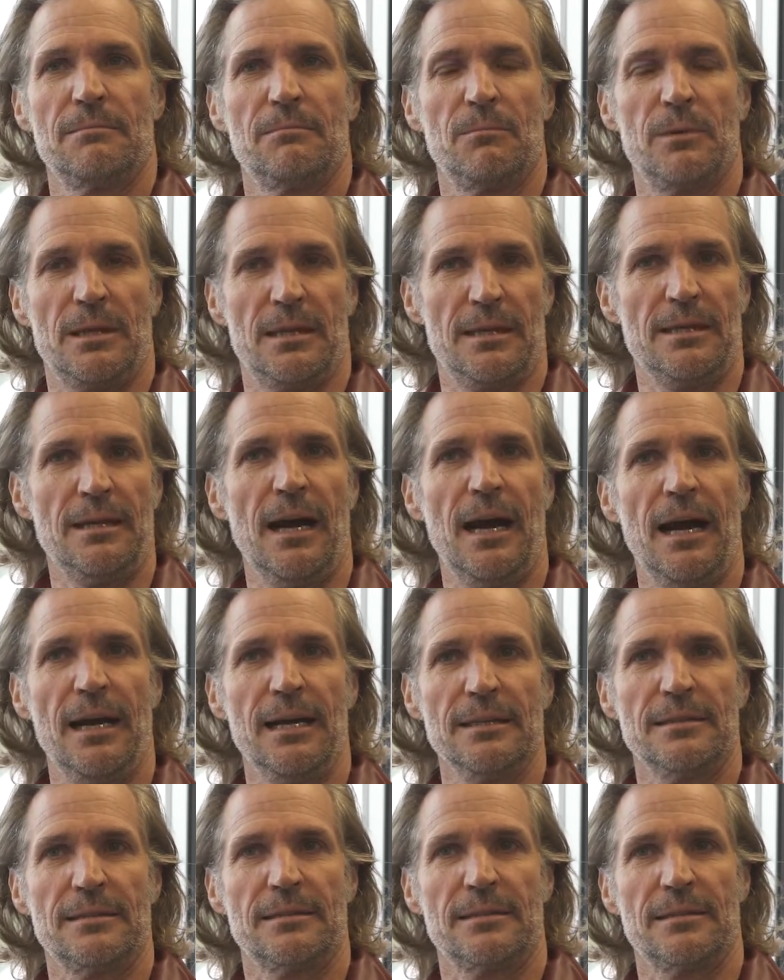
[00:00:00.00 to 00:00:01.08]
with the
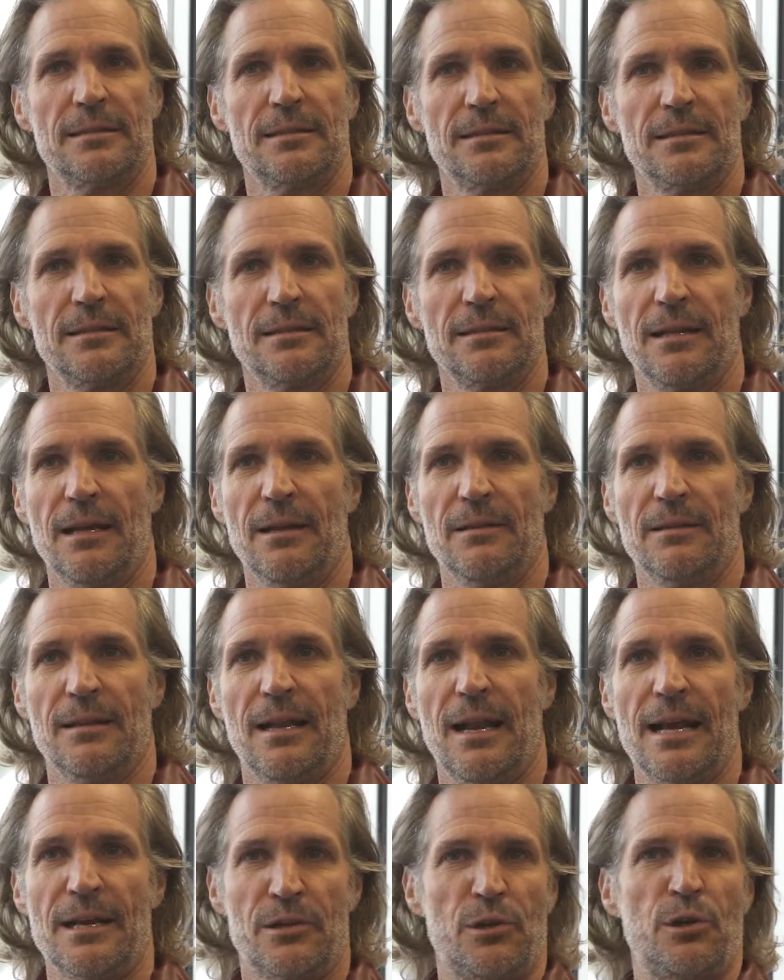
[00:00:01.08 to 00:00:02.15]
guys
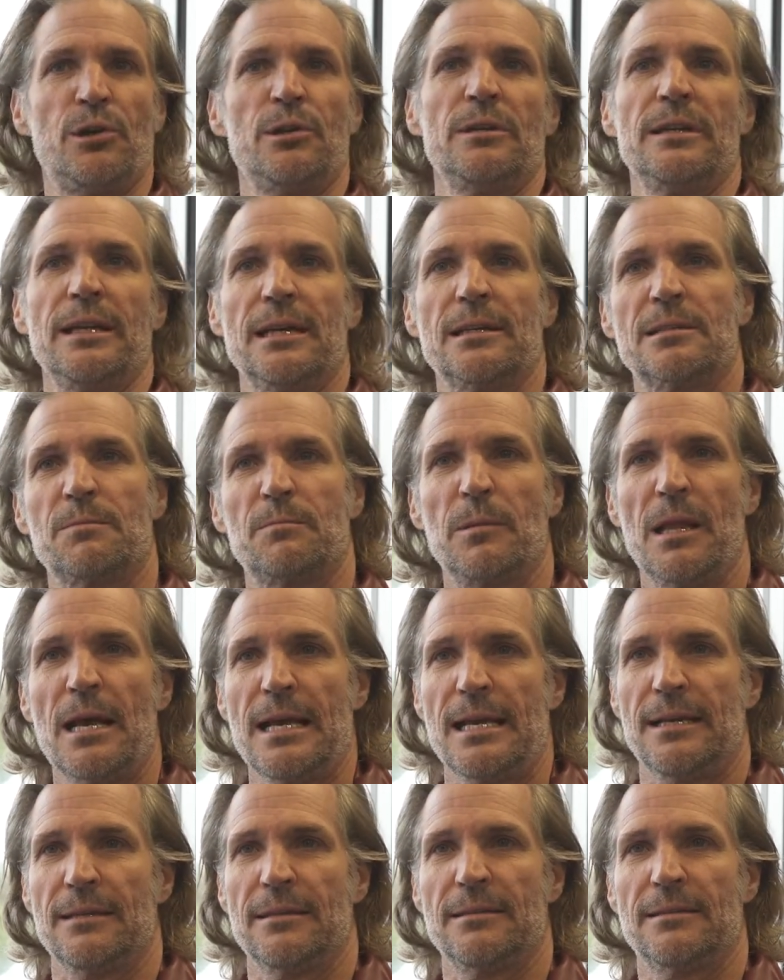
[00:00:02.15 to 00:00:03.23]
that I couldn't
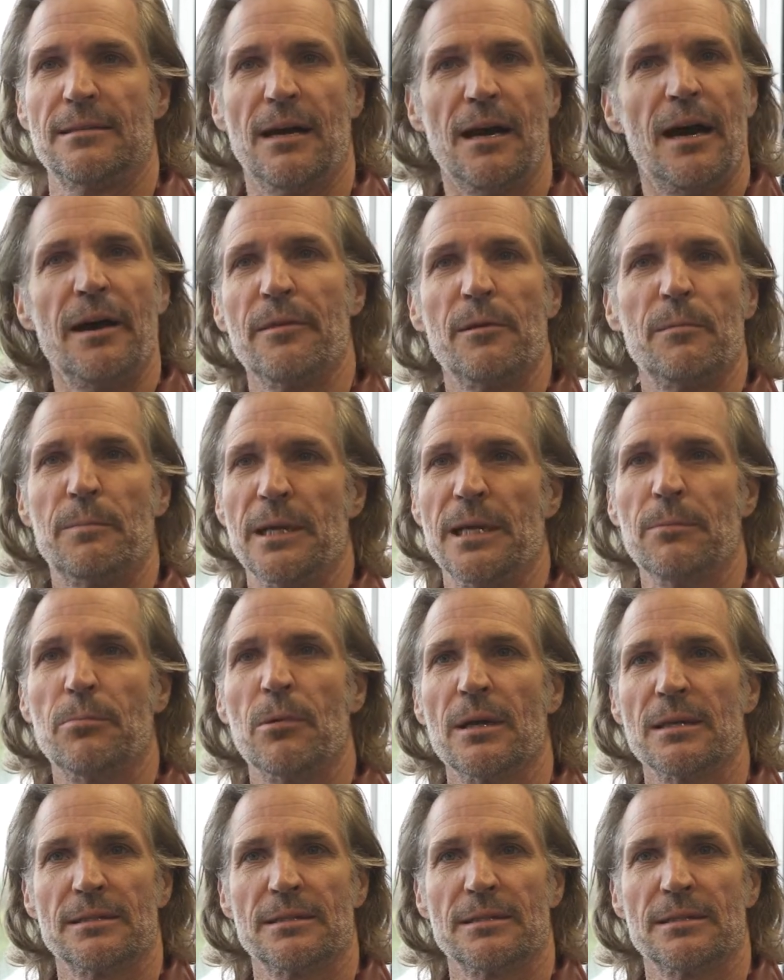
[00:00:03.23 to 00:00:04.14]
explain to other people.